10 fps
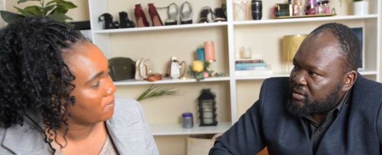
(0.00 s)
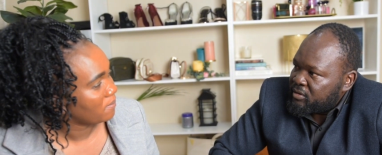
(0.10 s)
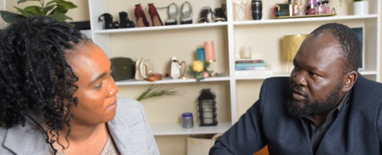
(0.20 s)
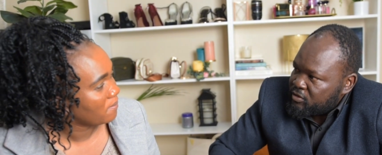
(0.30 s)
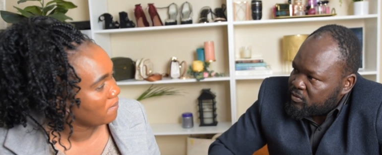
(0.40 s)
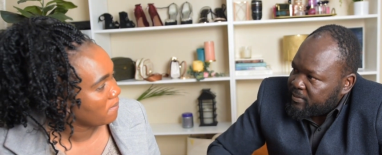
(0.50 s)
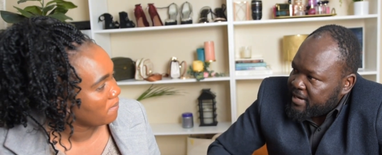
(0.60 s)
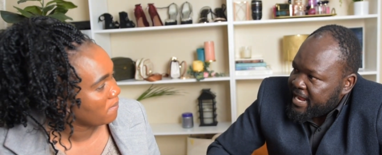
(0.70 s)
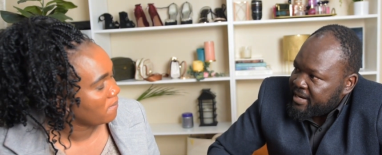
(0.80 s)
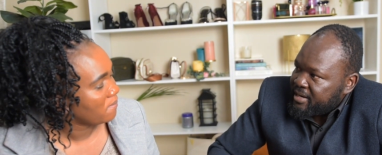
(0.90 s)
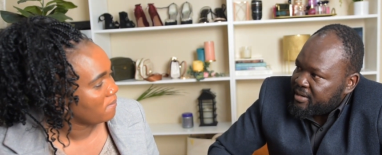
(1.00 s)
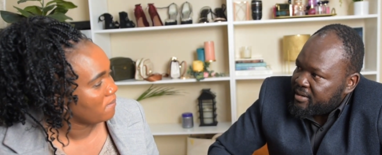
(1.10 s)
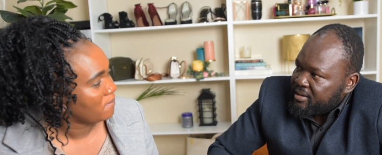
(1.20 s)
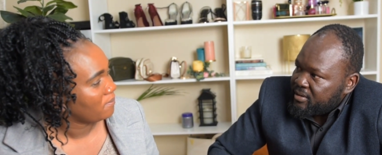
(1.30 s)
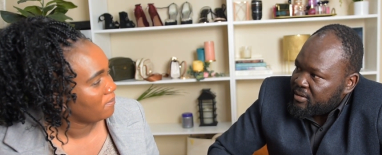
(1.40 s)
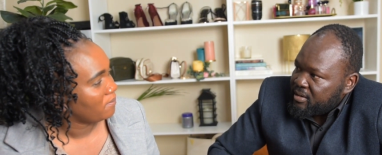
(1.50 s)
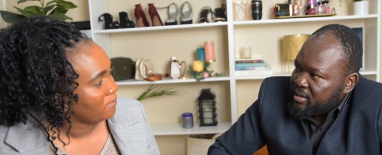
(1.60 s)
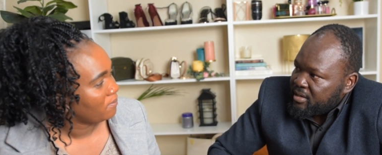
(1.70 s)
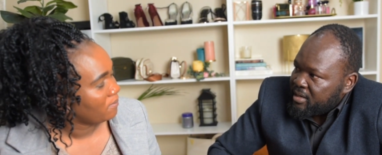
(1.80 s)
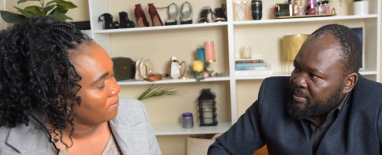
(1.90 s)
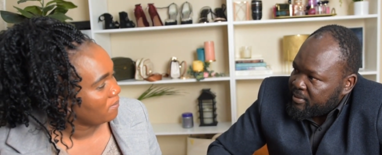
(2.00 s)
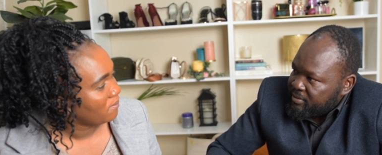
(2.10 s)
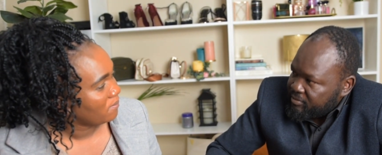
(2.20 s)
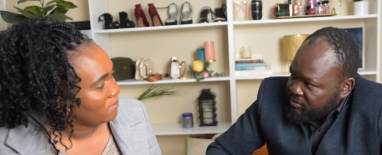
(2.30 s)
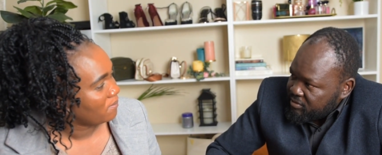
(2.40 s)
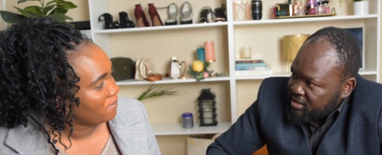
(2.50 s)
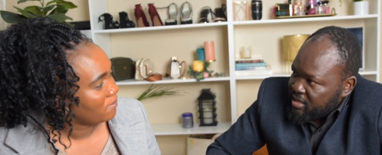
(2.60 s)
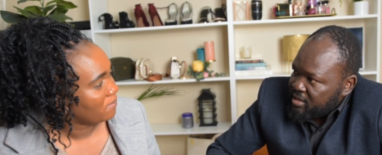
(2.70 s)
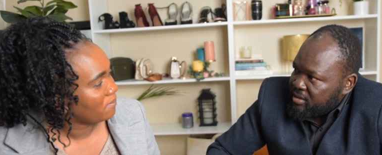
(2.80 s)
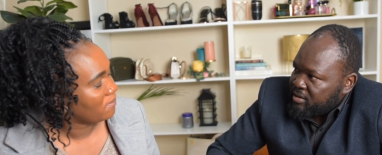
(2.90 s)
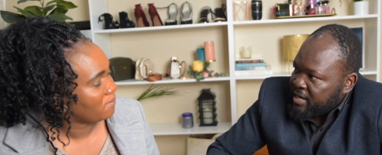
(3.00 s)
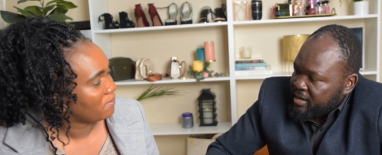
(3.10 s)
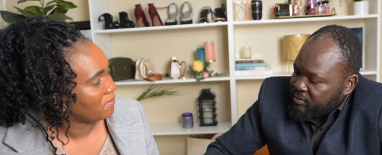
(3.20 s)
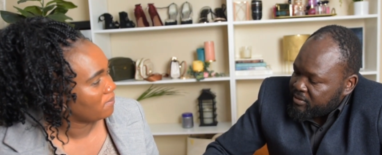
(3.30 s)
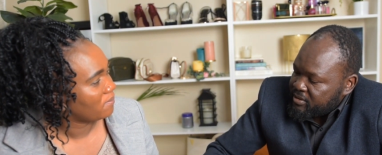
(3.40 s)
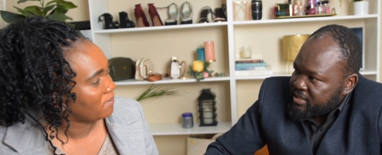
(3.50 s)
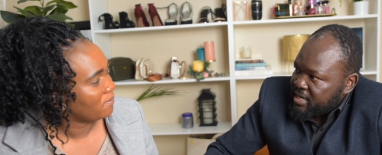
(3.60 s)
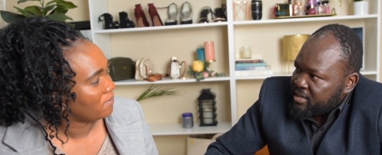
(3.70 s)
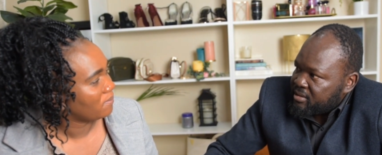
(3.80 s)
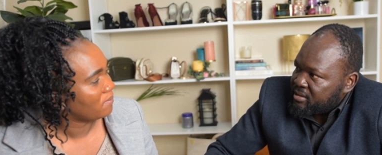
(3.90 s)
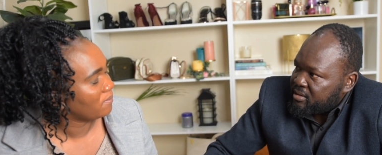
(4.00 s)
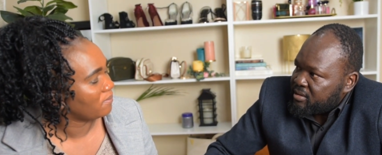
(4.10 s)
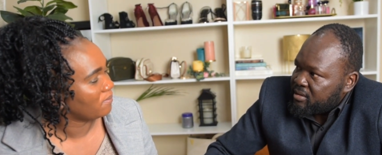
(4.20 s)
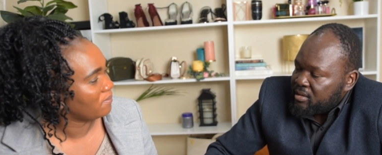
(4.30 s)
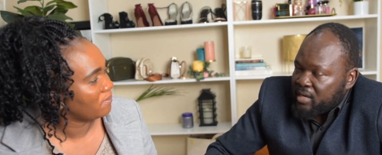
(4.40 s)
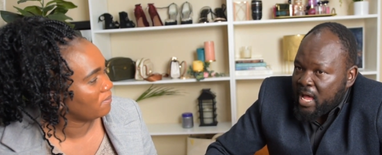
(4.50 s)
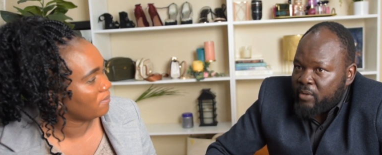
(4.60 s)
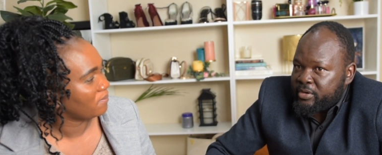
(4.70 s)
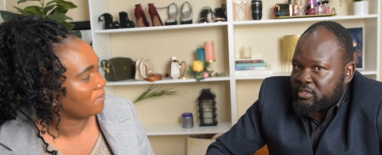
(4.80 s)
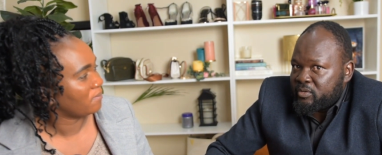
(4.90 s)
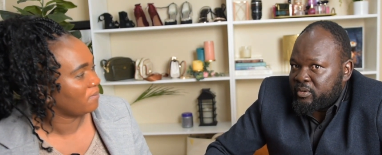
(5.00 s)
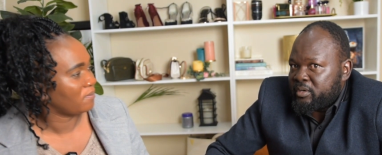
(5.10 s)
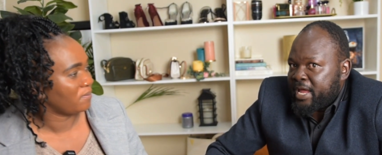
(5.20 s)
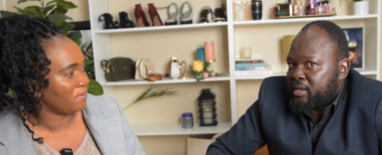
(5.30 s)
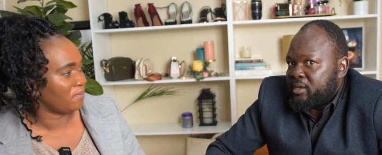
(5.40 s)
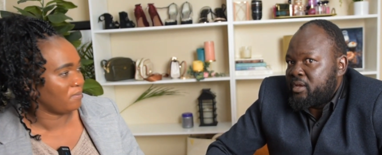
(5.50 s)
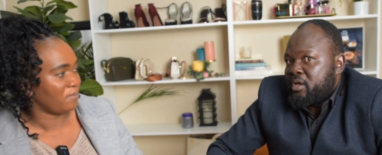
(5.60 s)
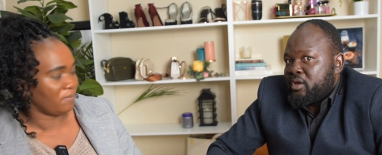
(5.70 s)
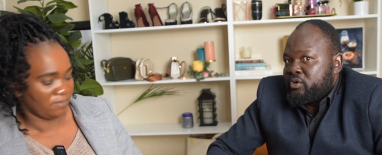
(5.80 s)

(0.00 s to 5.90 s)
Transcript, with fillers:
Speaker 1: you need to plan about the future like what you're saying mm. how is it going like